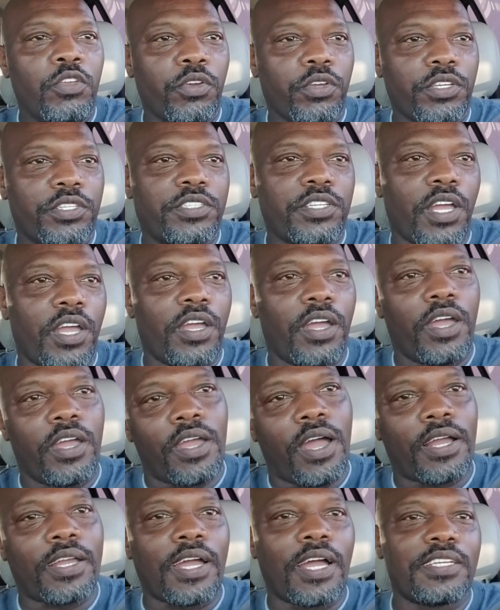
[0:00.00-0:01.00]
You can say, hey,
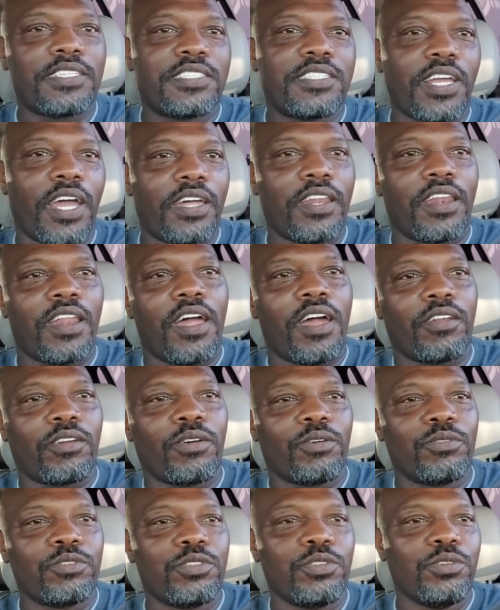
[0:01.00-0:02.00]
I got shouted out
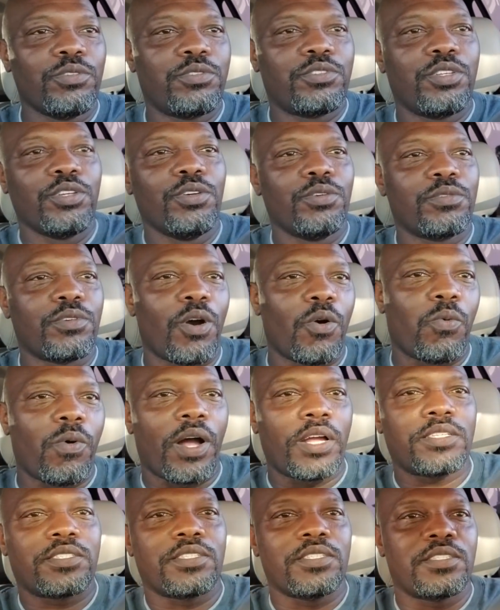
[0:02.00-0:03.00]
on YouTube. Go
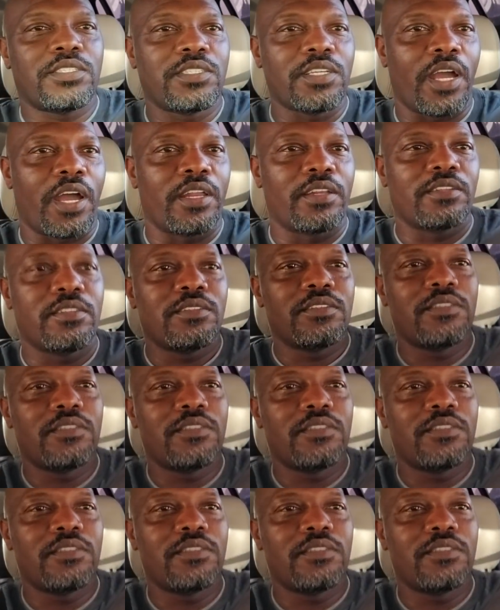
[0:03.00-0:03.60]
watch the channel.